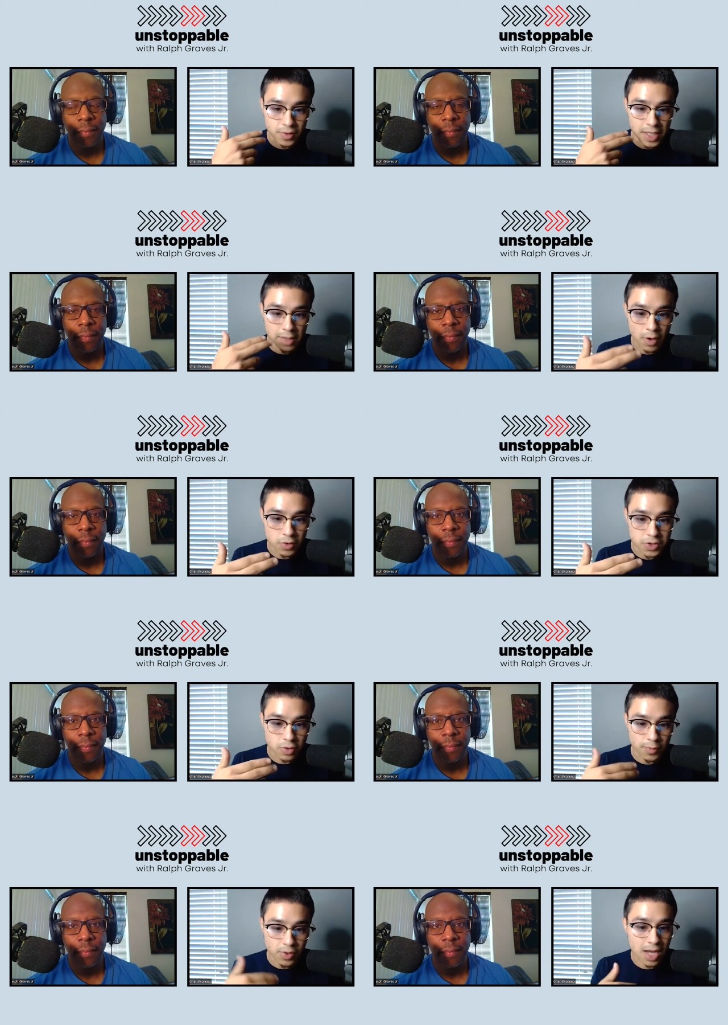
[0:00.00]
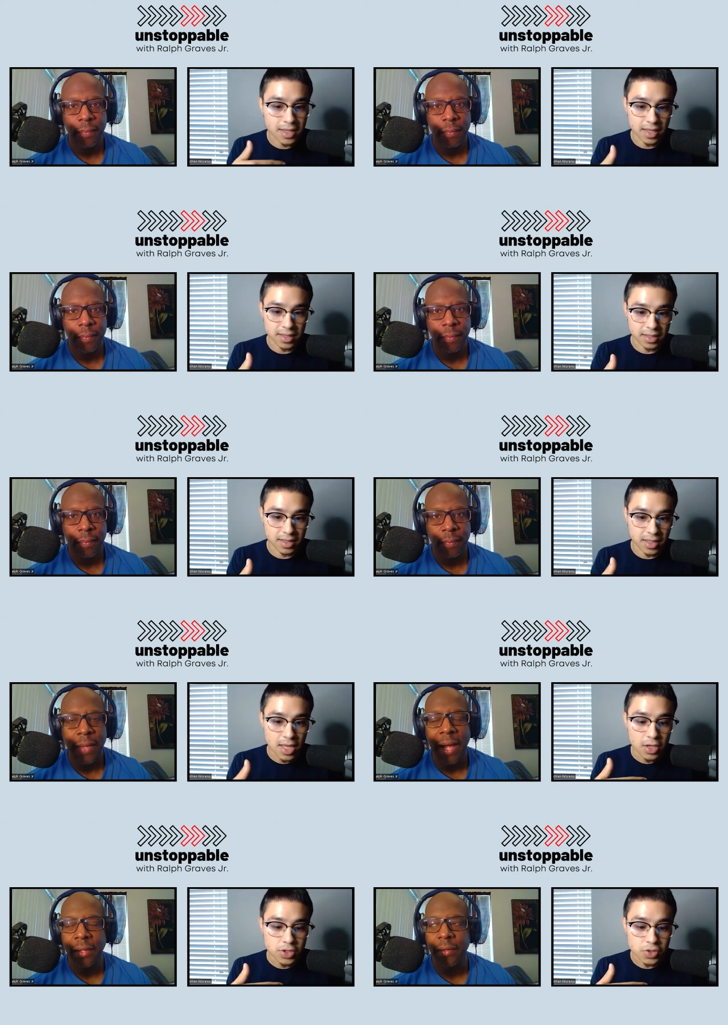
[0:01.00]
Speaker 1: and emotional processes
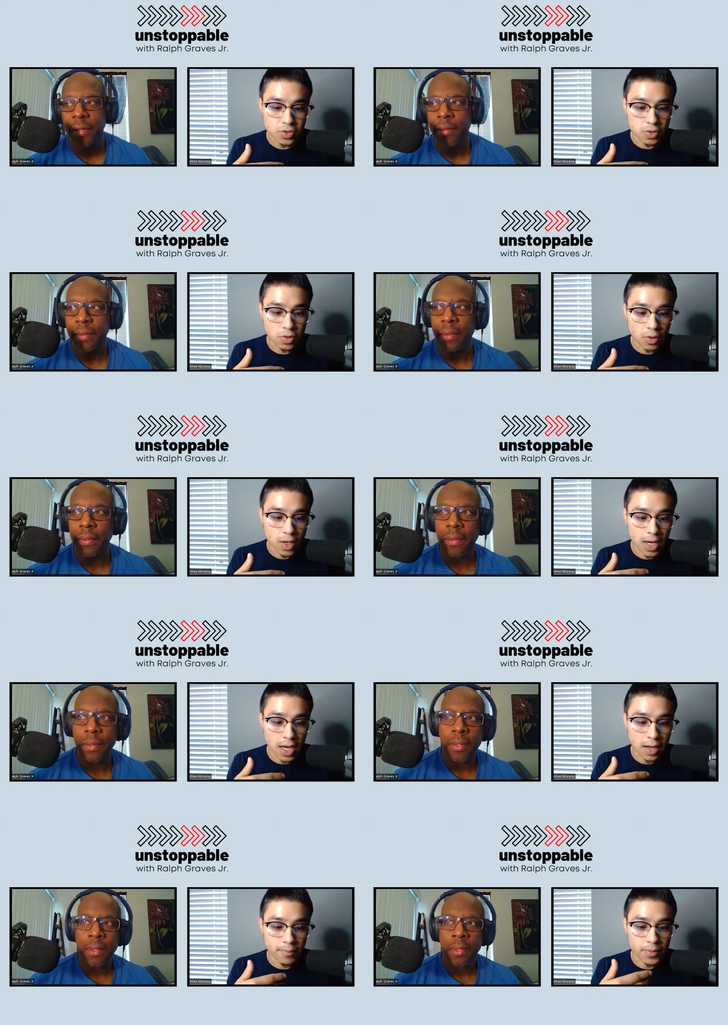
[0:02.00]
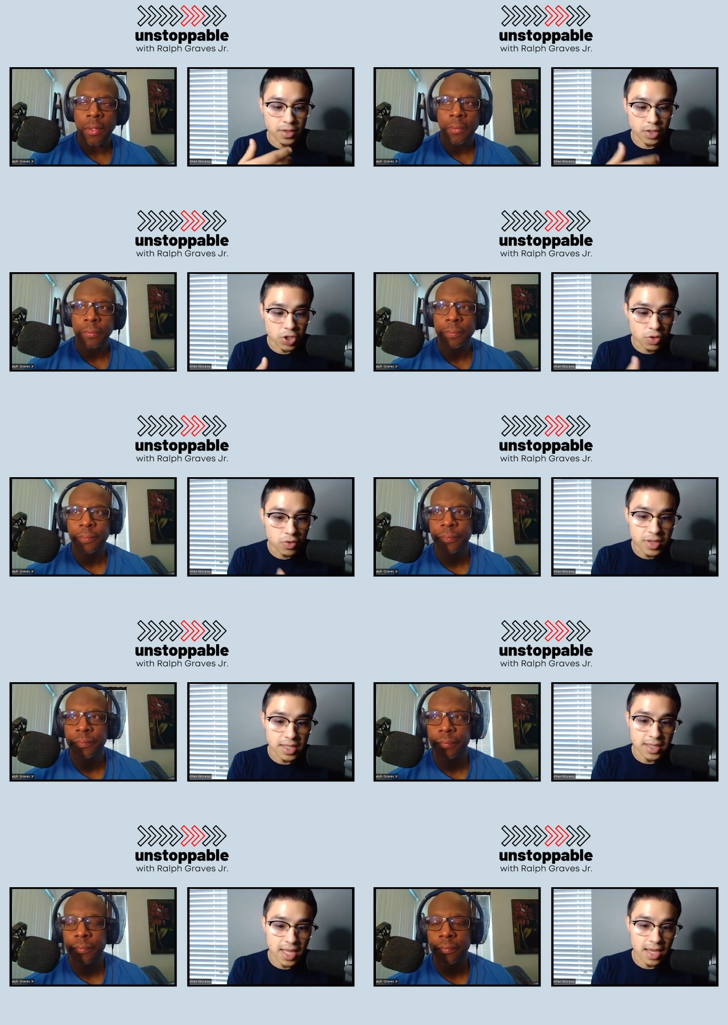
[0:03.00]
I to um, to use these
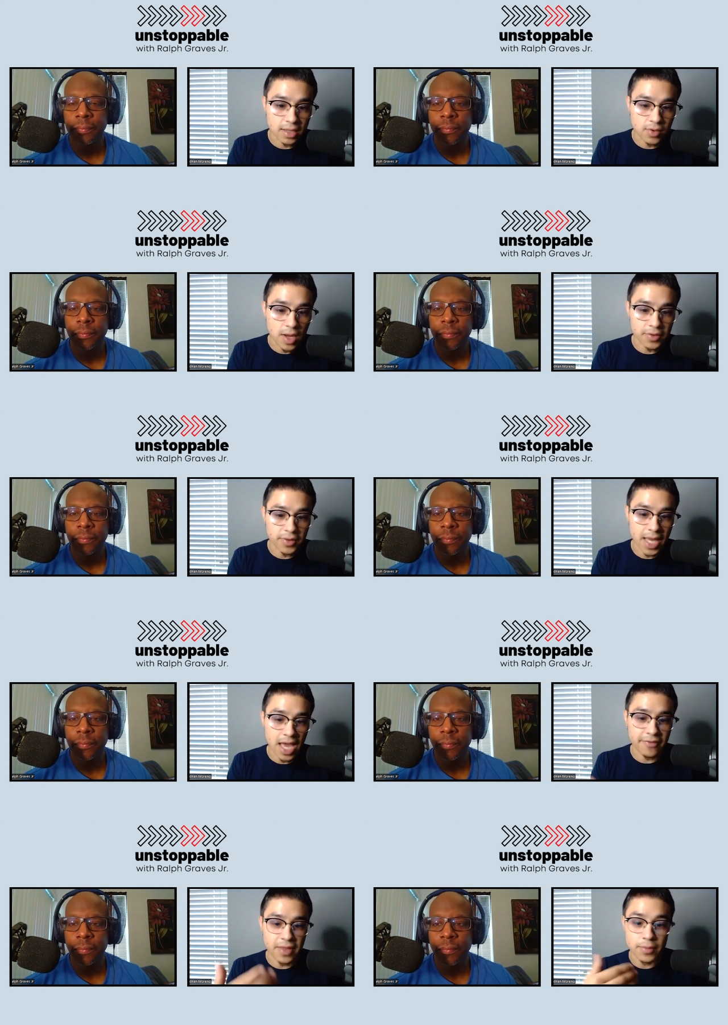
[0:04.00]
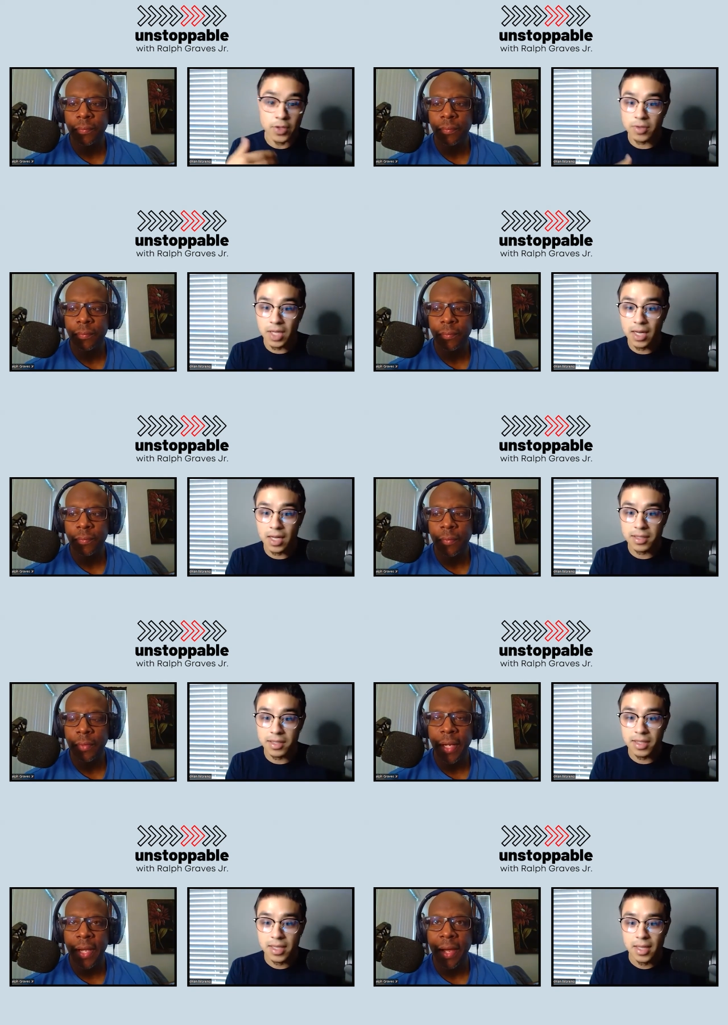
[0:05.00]
things rather than have them use us?
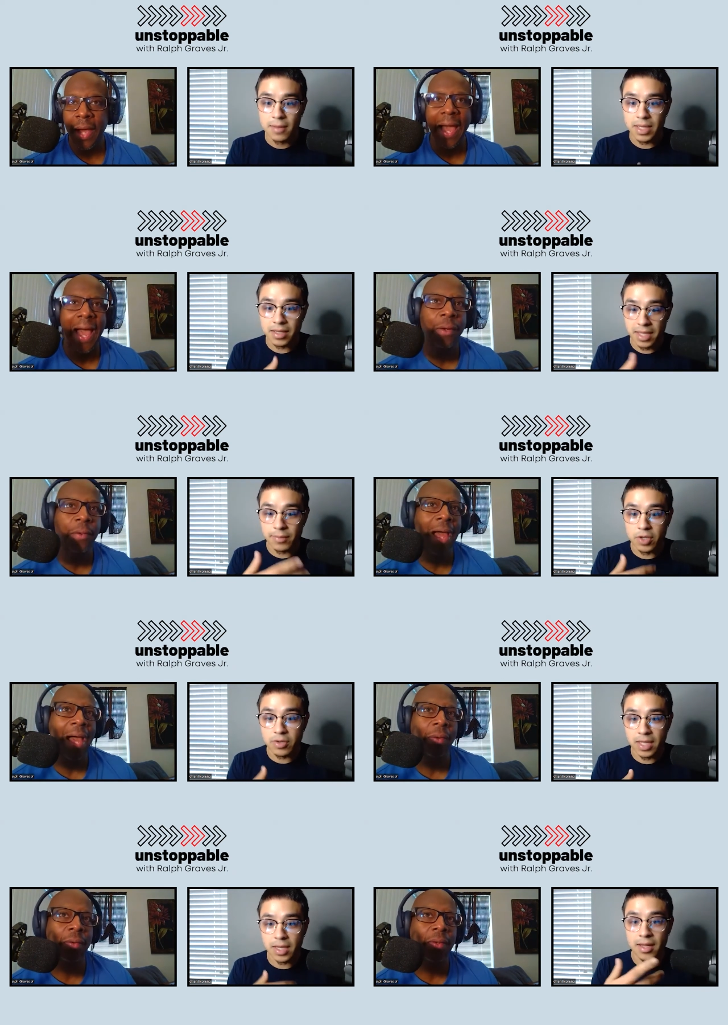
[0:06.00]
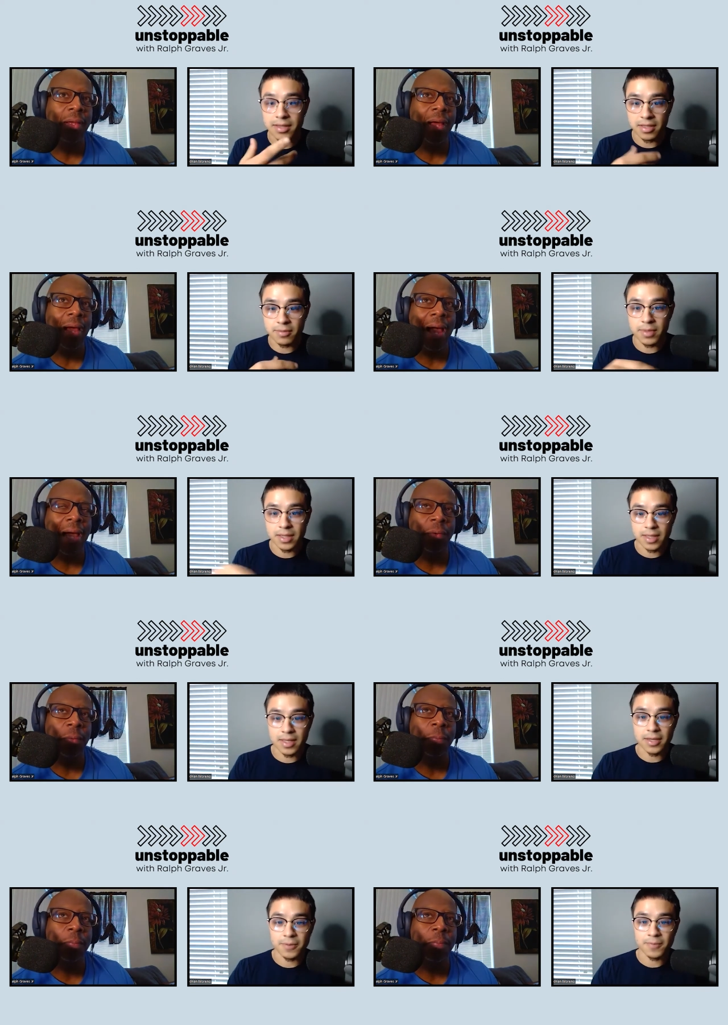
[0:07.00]
Speaker 2: Yeah, I, I, don't, I don't, I
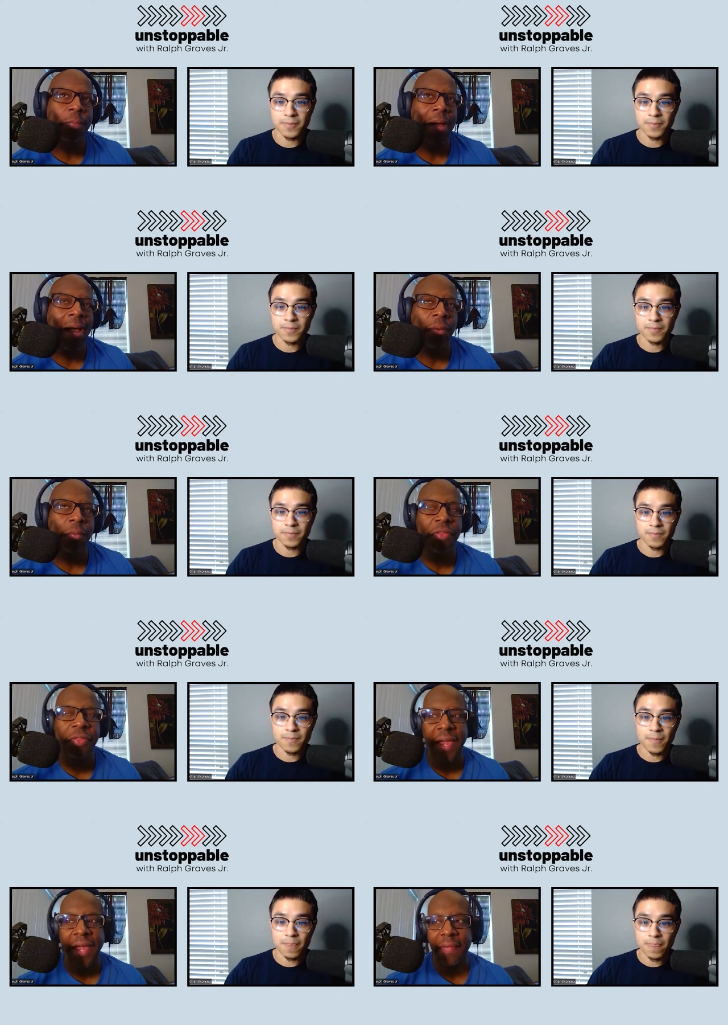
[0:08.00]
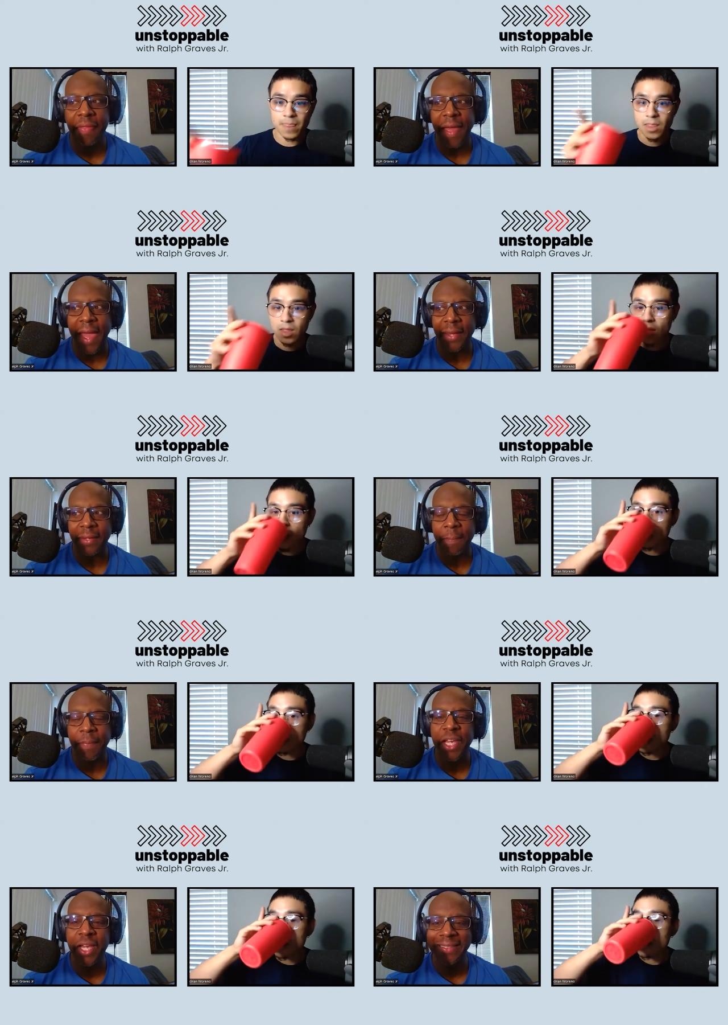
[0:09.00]
don't, I don't think that
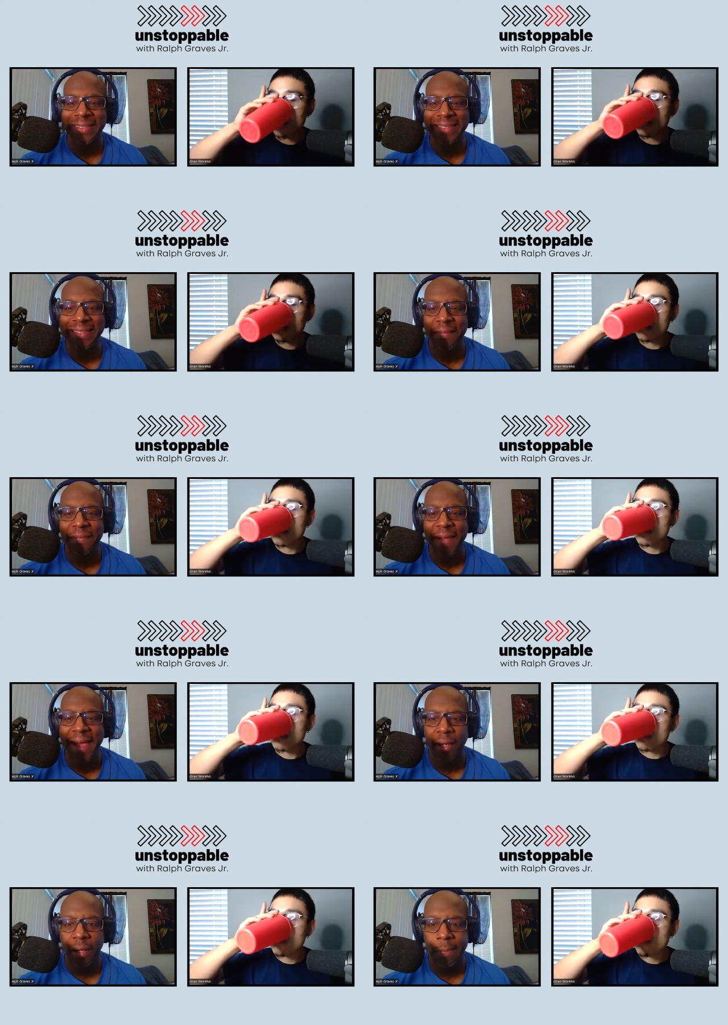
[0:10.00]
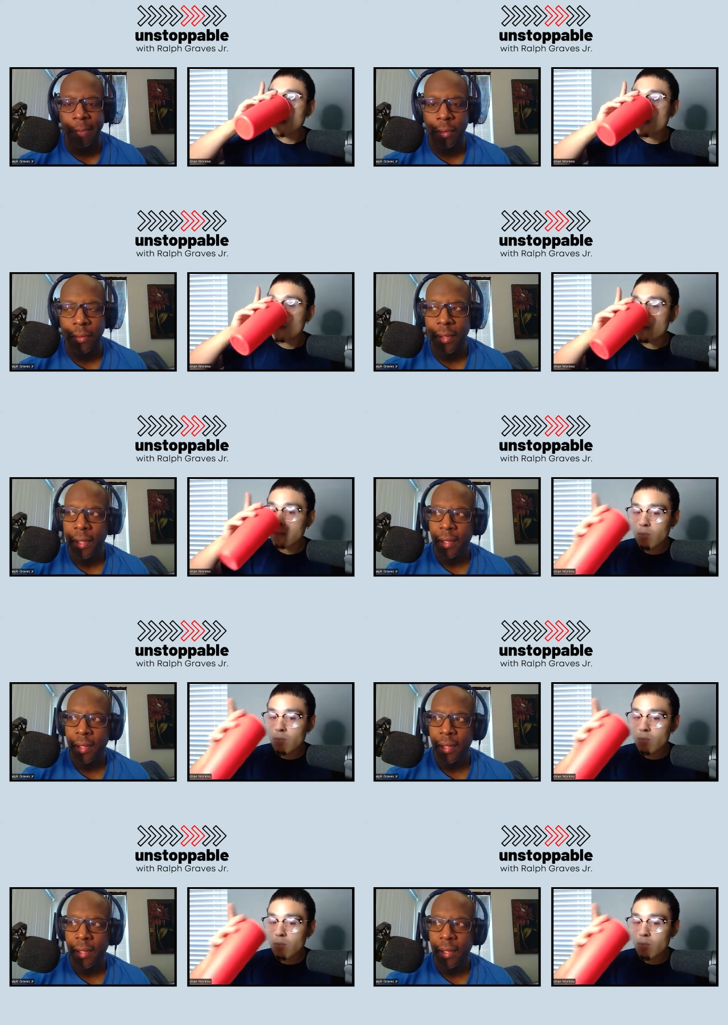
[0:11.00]
because it's available